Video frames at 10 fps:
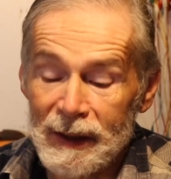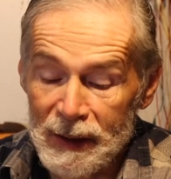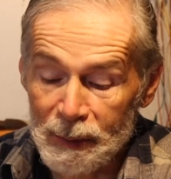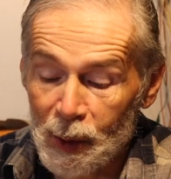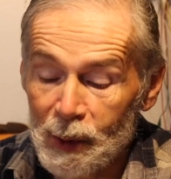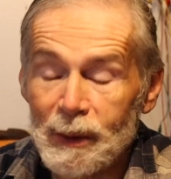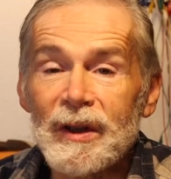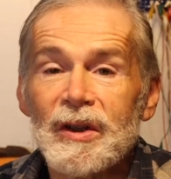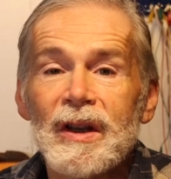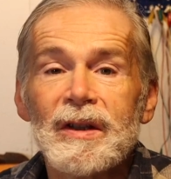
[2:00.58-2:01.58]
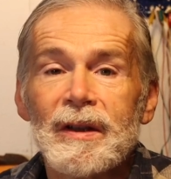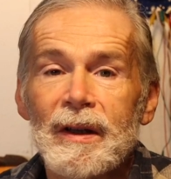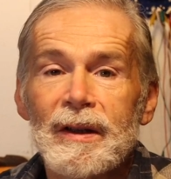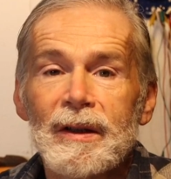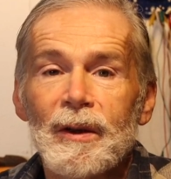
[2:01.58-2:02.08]
small
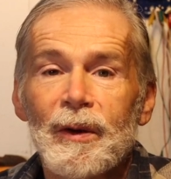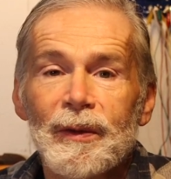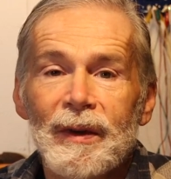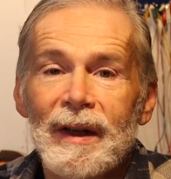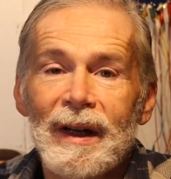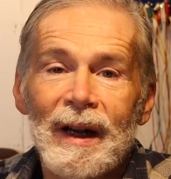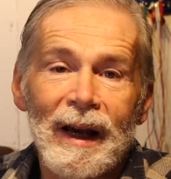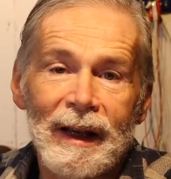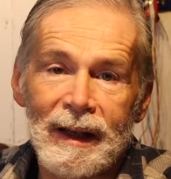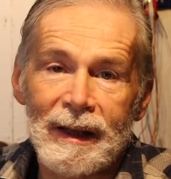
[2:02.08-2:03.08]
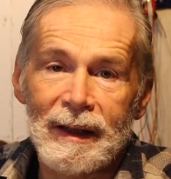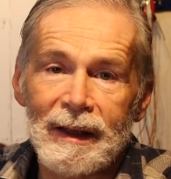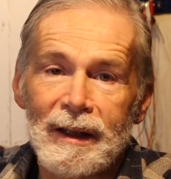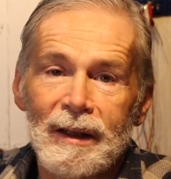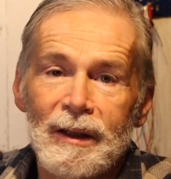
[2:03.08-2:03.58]
resistance of like
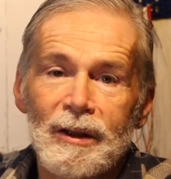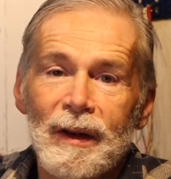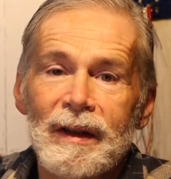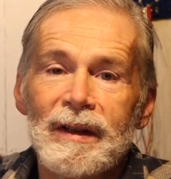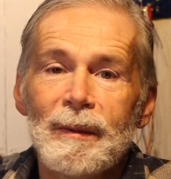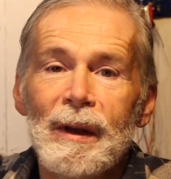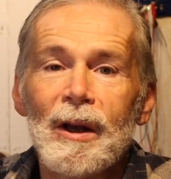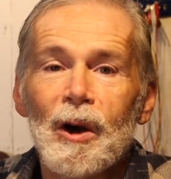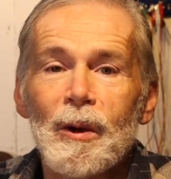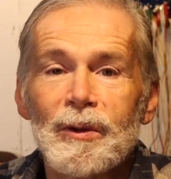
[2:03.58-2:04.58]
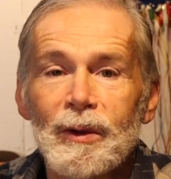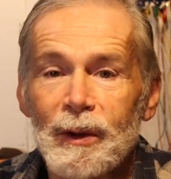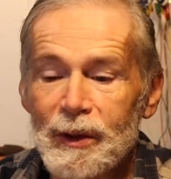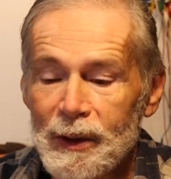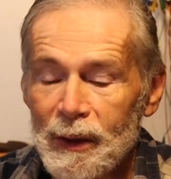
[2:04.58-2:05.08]
20 milliohms
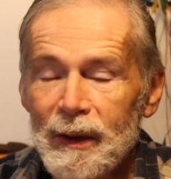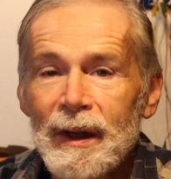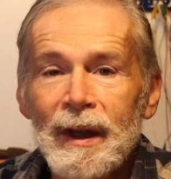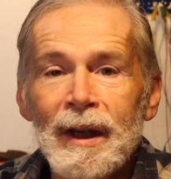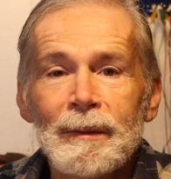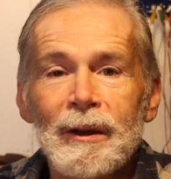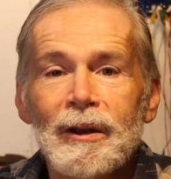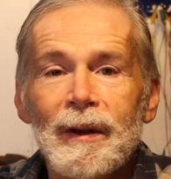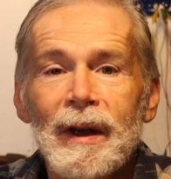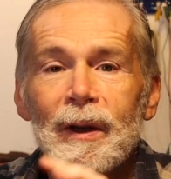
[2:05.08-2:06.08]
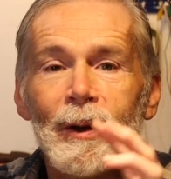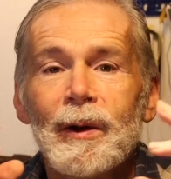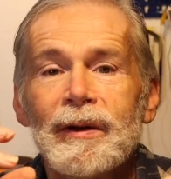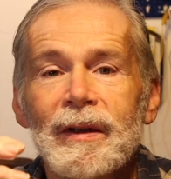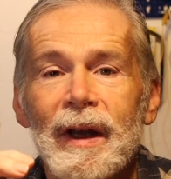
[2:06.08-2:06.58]
or so between the
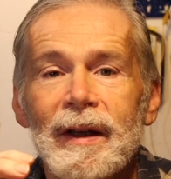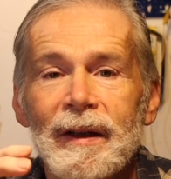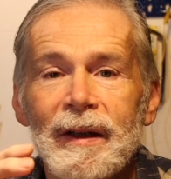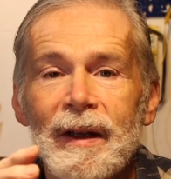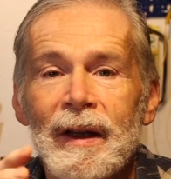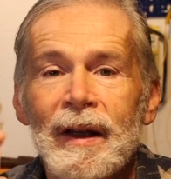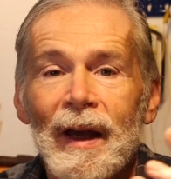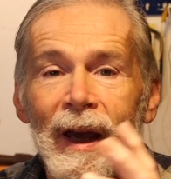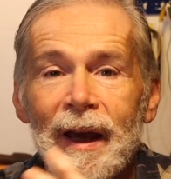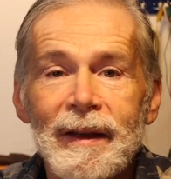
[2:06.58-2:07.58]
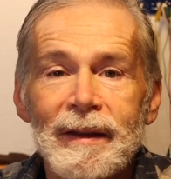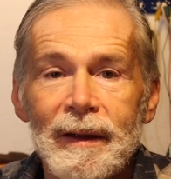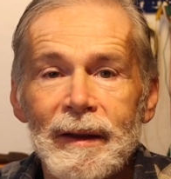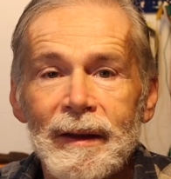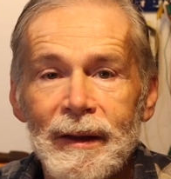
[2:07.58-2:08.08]
alternator and
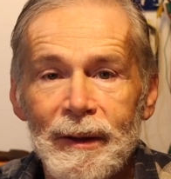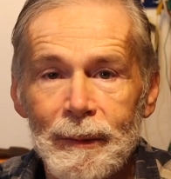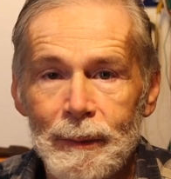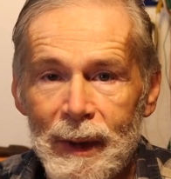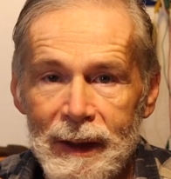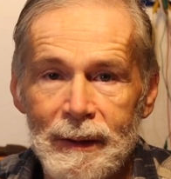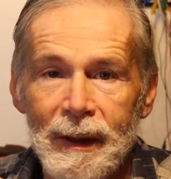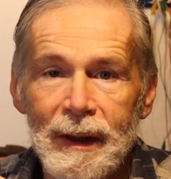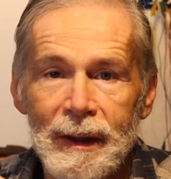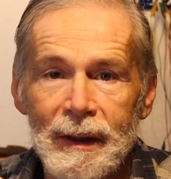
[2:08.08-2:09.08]
the battery,